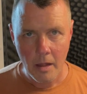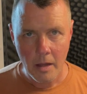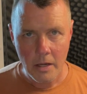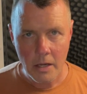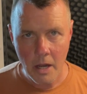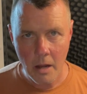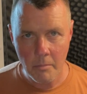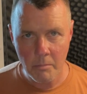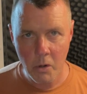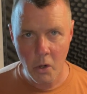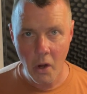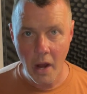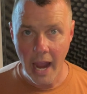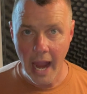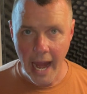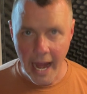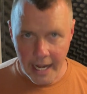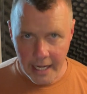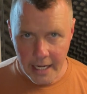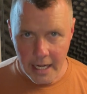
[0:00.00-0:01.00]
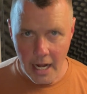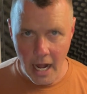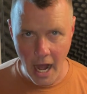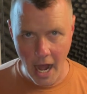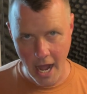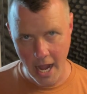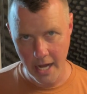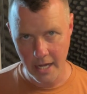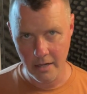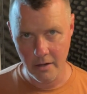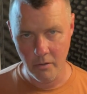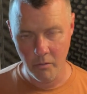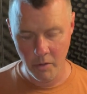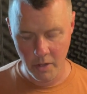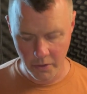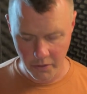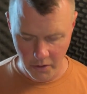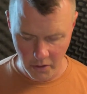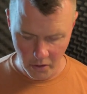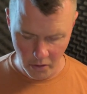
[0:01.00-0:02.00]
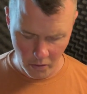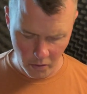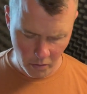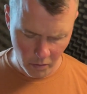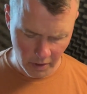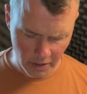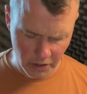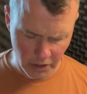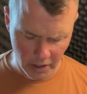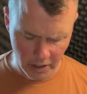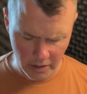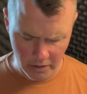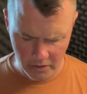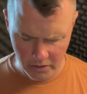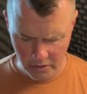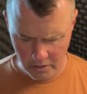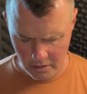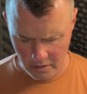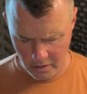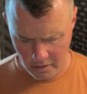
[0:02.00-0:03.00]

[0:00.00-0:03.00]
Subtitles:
number 89 with you, which is,